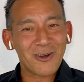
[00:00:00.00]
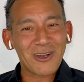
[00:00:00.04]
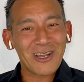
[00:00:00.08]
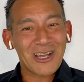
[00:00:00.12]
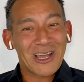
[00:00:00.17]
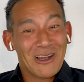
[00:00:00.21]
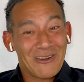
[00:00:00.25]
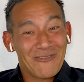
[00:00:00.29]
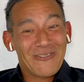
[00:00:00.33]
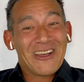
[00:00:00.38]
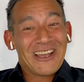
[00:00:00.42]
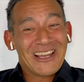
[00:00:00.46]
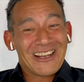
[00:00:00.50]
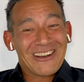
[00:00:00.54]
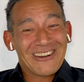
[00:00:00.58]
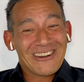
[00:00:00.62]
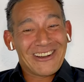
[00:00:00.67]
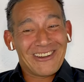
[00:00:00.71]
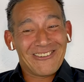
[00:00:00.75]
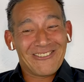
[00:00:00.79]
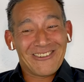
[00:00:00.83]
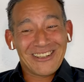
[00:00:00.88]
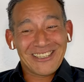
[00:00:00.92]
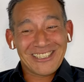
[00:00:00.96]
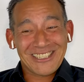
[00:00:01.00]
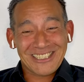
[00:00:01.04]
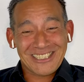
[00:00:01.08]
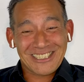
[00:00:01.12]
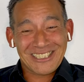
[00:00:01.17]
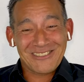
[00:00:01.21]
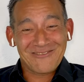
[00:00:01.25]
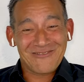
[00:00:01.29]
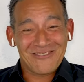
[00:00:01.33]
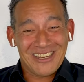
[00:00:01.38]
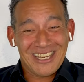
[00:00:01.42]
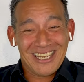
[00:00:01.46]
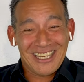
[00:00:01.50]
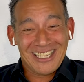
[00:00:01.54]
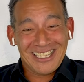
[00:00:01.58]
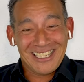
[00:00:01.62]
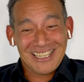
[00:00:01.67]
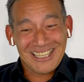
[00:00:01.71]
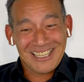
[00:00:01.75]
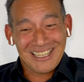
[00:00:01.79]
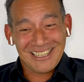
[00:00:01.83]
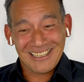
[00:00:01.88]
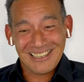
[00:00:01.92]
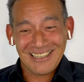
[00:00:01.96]
Okay? I'm like, okay, what does it mean
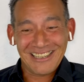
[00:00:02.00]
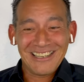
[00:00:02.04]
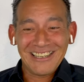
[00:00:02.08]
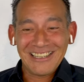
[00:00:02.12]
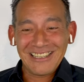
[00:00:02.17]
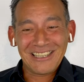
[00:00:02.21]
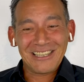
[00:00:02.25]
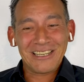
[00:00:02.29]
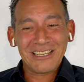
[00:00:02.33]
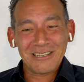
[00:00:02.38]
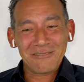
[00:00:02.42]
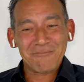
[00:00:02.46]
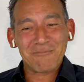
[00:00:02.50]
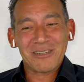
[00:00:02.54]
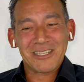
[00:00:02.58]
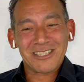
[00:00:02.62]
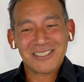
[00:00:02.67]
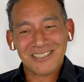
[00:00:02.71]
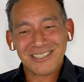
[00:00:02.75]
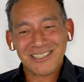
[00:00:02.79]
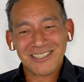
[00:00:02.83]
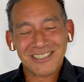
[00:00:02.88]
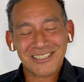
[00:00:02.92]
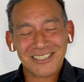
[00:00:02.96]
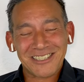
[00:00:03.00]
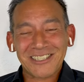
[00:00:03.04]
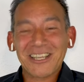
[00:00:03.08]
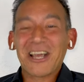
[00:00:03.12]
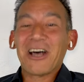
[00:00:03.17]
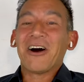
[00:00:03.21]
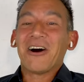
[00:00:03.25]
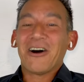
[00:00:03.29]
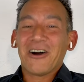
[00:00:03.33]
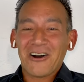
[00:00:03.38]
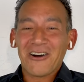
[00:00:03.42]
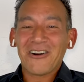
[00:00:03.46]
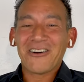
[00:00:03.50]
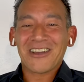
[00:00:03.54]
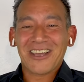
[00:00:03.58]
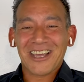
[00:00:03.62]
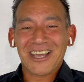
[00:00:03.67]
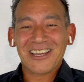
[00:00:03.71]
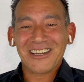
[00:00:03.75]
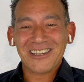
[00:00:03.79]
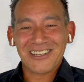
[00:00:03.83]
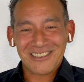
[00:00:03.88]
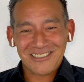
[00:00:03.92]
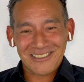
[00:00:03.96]
then? It means this. Okay,
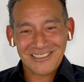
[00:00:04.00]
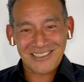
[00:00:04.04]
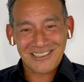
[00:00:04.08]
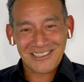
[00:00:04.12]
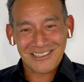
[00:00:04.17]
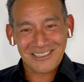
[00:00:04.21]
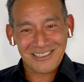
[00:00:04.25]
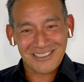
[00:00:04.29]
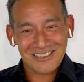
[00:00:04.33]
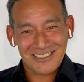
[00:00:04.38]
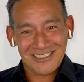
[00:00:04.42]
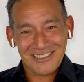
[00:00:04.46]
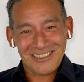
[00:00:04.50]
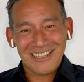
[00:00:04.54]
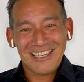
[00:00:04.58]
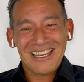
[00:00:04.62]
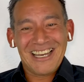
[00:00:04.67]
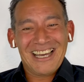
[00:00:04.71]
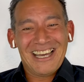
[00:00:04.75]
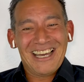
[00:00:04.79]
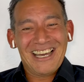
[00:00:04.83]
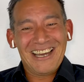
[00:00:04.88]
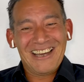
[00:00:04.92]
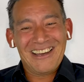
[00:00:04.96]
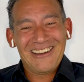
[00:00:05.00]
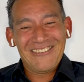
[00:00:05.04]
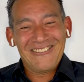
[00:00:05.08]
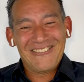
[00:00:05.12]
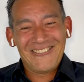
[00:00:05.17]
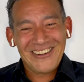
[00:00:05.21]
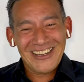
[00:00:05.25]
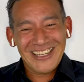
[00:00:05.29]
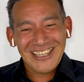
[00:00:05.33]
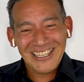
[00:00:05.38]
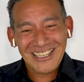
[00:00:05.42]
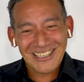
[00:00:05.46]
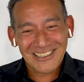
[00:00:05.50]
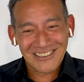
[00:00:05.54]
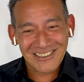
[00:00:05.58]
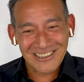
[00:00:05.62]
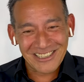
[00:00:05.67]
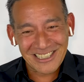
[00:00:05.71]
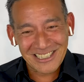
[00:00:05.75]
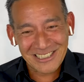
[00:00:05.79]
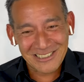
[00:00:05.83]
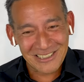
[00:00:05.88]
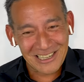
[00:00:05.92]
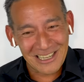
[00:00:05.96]
good. But, you know,
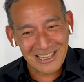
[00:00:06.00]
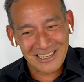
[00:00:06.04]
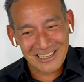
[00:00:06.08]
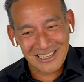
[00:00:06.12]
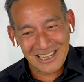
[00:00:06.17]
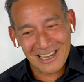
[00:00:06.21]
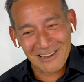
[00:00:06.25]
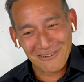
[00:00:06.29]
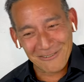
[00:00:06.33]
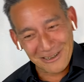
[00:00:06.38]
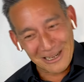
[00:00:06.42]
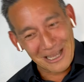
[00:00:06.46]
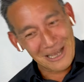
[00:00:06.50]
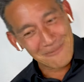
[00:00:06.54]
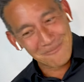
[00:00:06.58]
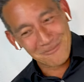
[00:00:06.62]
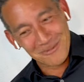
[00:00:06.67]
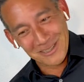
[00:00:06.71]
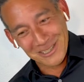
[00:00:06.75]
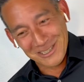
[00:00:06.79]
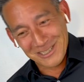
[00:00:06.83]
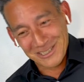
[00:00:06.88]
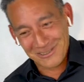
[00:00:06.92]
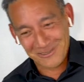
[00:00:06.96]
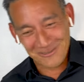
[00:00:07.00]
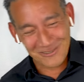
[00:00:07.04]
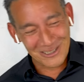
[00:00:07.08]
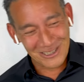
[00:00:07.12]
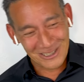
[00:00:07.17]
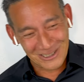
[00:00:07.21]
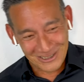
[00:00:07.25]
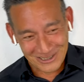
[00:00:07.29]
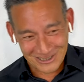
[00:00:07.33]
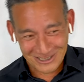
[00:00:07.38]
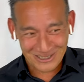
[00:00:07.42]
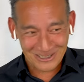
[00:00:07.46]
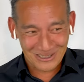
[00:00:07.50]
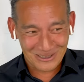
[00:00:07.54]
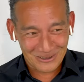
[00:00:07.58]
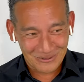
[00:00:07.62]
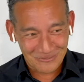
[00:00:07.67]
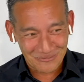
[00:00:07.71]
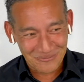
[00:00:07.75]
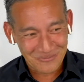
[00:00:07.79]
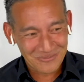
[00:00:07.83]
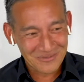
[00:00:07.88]
things like that would happen as well, so.